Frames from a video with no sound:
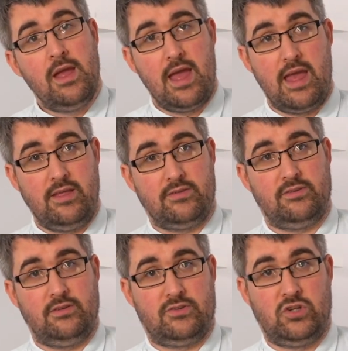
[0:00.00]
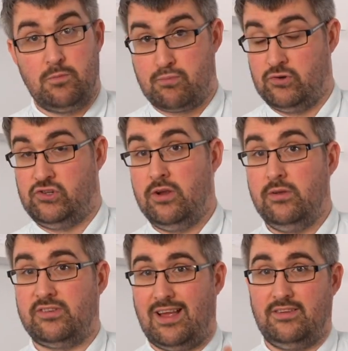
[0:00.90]
is to
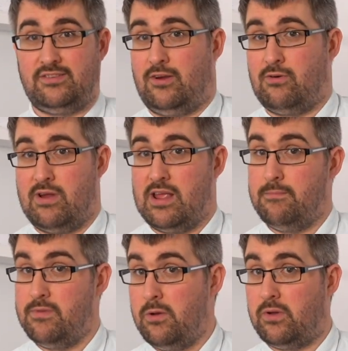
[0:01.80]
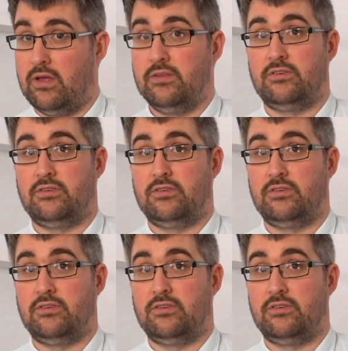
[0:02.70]
produce and secrete mucus.